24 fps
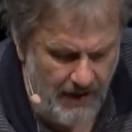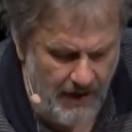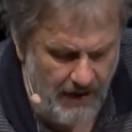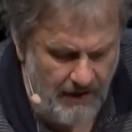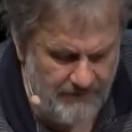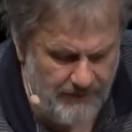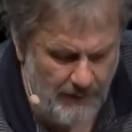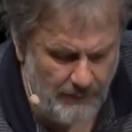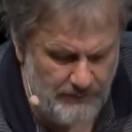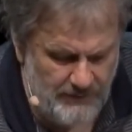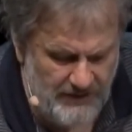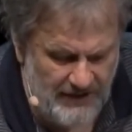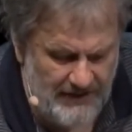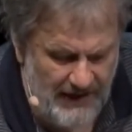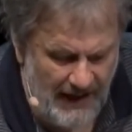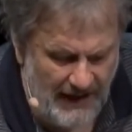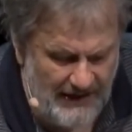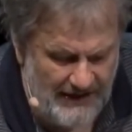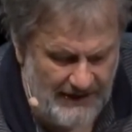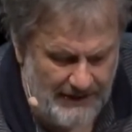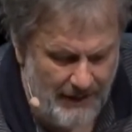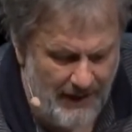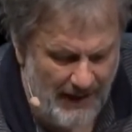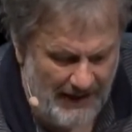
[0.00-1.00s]
From
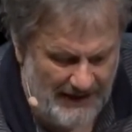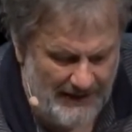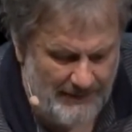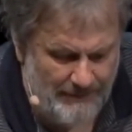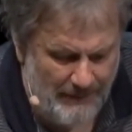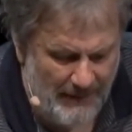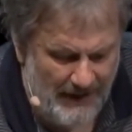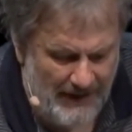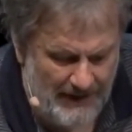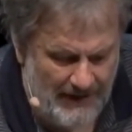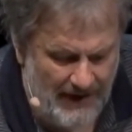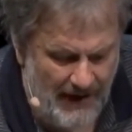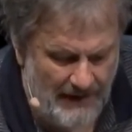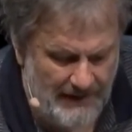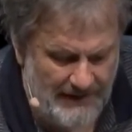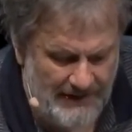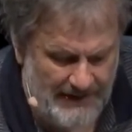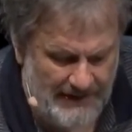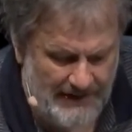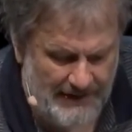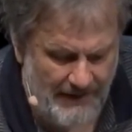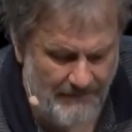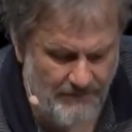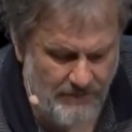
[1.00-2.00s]
today's
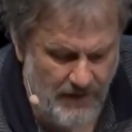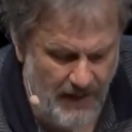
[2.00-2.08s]
experience,